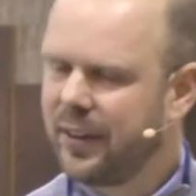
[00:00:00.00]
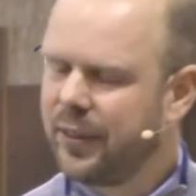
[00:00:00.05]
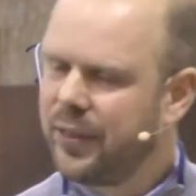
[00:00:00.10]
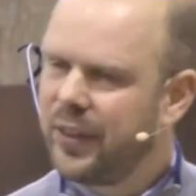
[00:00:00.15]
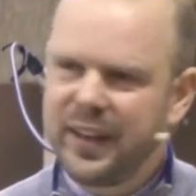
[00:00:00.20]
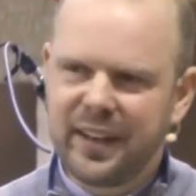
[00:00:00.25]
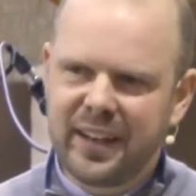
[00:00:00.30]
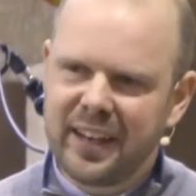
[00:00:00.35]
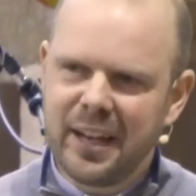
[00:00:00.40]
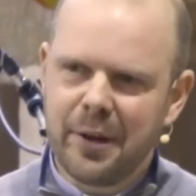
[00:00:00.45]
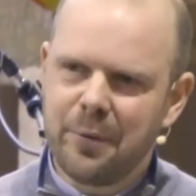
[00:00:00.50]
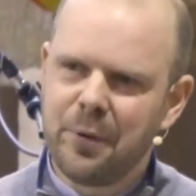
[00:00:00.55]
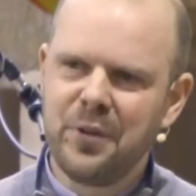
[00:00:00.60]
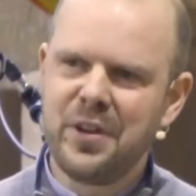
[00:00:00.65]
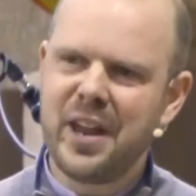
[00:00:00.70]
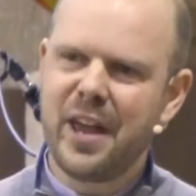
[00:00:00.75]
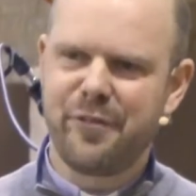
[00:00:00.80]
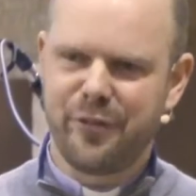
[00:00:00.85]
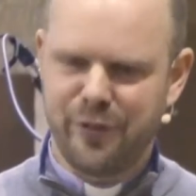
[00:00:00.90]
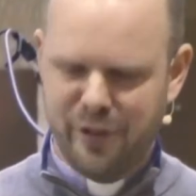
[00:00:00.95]
thinking it will
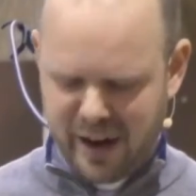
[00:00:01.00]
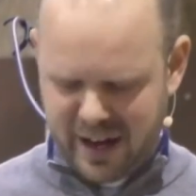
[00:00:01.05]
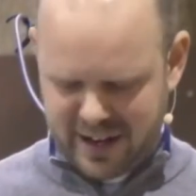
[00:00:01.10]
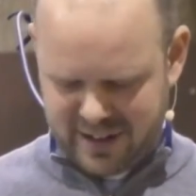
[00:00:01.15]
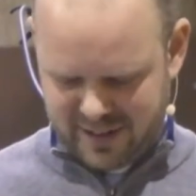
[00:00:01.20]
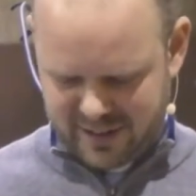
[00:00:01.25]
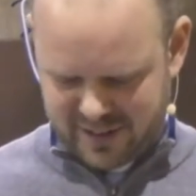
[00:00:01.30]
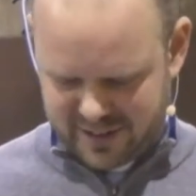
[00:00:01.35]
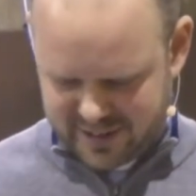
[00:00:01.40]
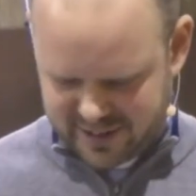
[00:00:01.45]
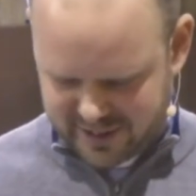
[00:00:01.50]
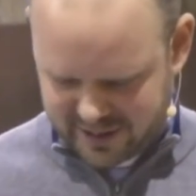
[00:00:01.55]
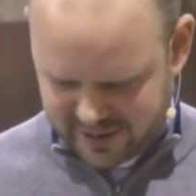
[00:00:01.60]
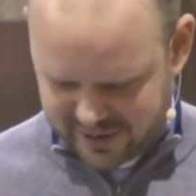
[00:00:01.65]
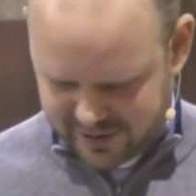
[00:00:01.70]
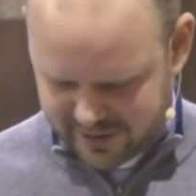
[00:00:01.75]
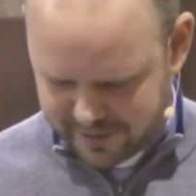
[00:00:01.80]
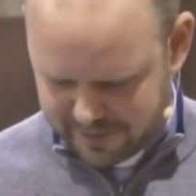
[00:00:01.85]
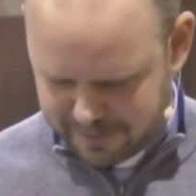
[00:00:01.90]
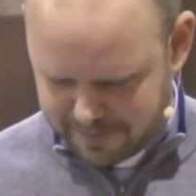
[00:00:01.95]
never end?
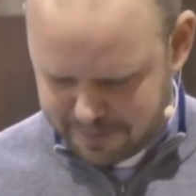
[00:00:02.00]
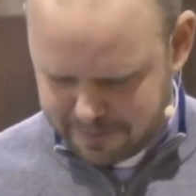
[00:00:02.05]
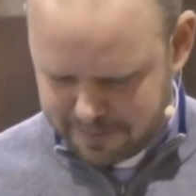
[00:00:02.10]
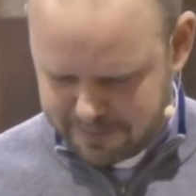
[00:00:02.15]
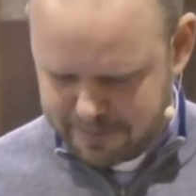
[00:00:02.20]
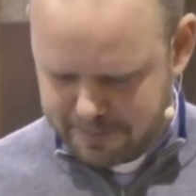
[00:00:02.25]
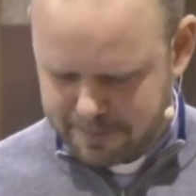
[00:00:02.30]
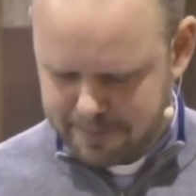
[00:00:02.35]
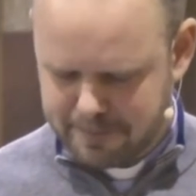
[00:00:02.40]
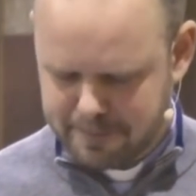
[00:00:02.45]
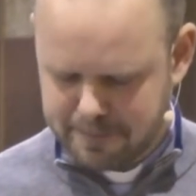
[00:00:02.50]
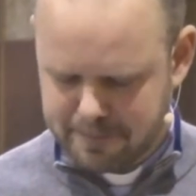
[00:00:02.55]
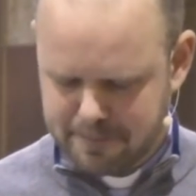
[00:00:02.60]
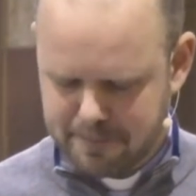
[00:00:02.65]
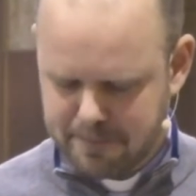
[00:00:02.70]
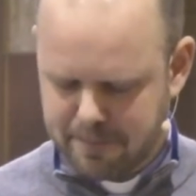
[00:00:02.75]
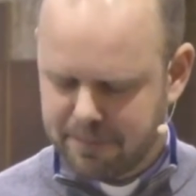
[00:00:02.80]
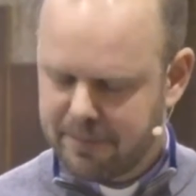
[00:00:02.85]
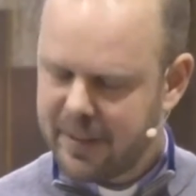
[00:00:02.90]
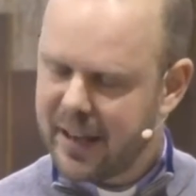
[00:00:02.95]

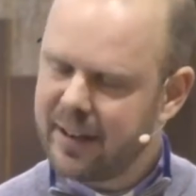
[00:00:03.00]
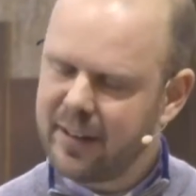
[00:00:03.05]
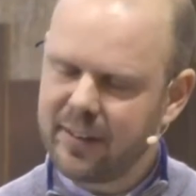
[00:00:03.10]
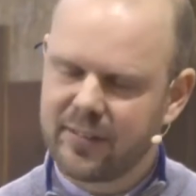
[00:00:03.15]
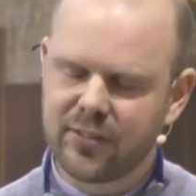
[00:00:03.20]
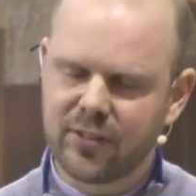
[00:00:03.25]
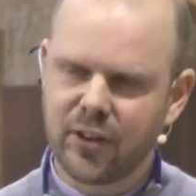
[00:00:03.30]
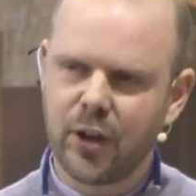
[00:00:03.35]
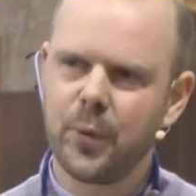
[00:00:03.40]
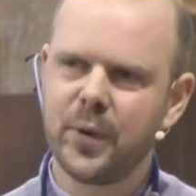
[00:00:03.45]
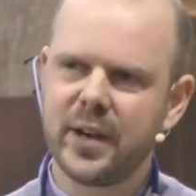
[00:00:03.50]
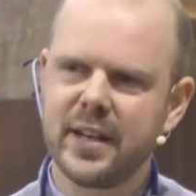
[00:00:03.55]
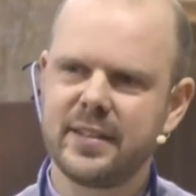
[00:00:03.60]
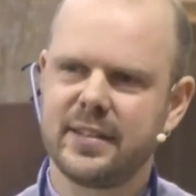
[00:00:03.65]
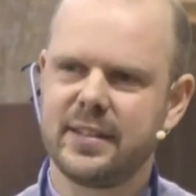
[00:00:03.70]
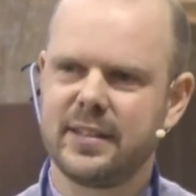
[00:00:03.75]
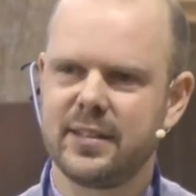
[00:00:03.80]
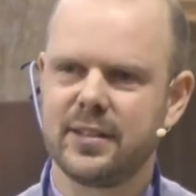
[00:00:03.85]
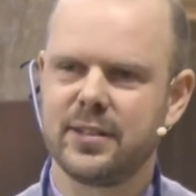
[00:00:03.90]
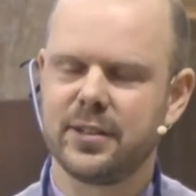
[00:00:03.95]
That is so
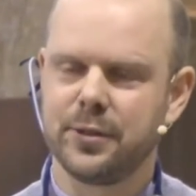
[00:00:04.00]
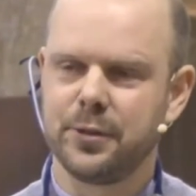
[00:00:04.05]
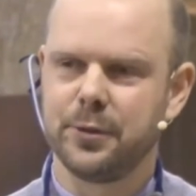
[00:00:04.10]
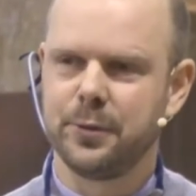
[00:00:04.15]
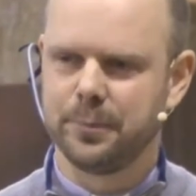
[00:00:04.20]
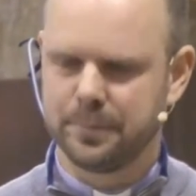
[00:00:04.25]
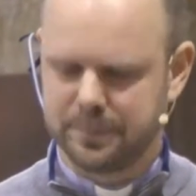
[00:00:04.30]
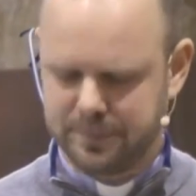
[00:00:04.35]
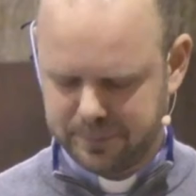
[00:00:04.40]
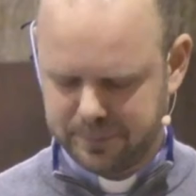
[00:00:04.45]
easy to do.